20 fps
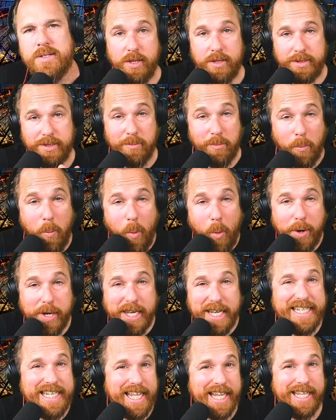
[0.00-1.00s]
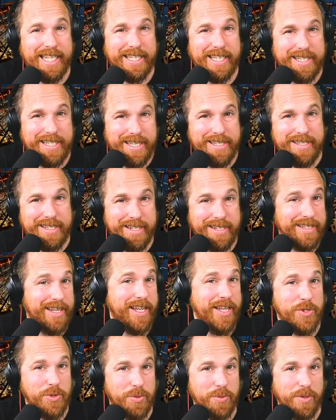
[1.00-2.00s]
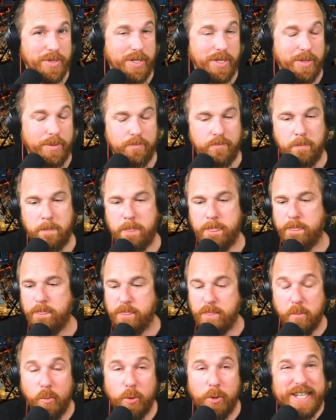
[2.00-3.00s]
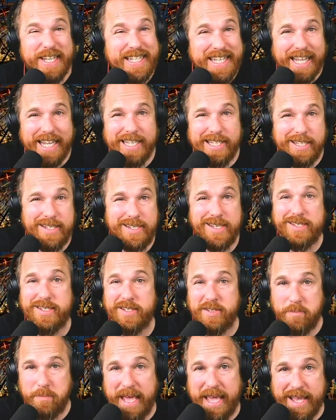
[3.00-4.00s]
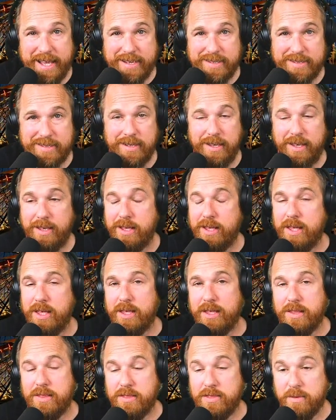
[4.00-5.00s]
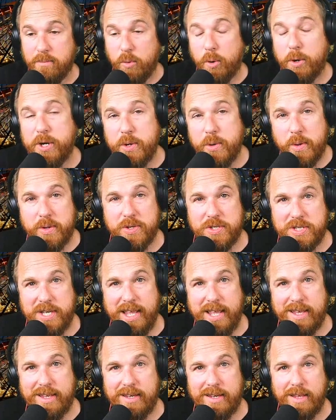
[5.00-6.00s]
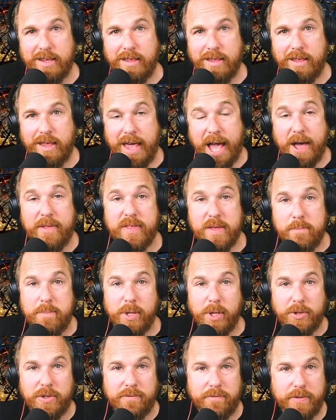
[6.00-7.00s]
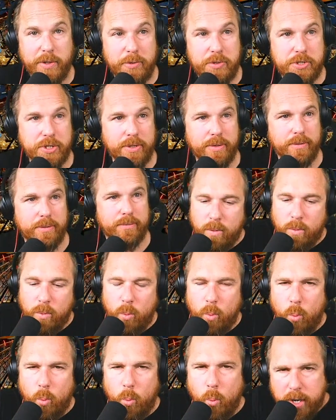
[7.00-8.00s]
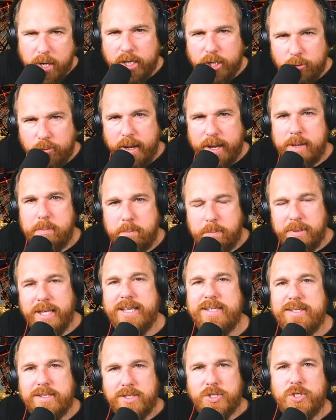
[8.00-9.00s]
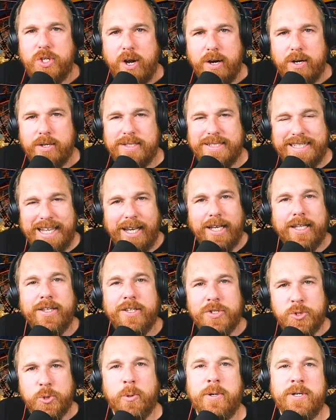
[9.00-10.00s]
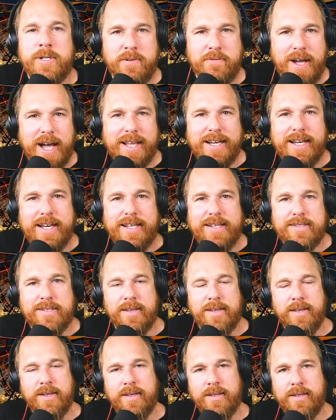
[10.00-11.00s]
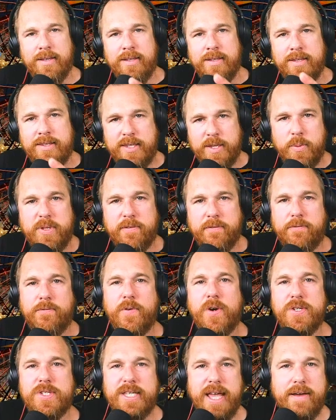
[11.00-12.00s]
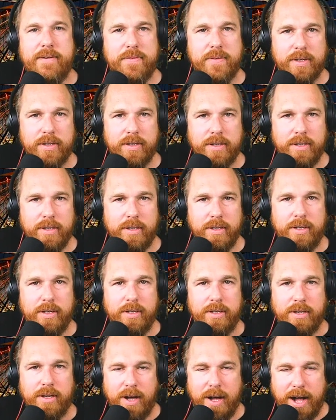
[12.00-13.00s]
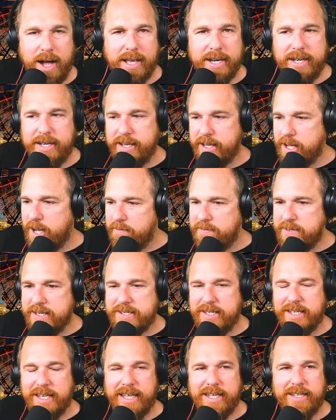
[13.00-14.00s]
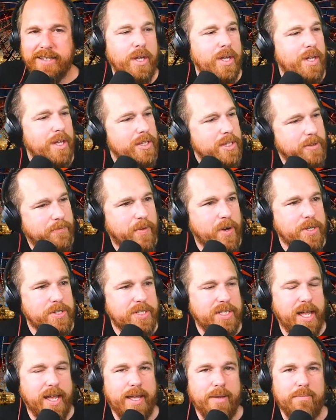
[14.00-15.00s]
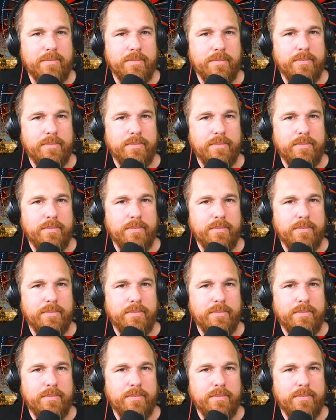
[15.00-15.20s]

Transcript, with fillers: the more you dig into Disney's history, the more you dig into Disney's past, the more you understand how they build the future. What a great place to start telling the stories of oddities than with the first ever oddity of Disneyland. The first time,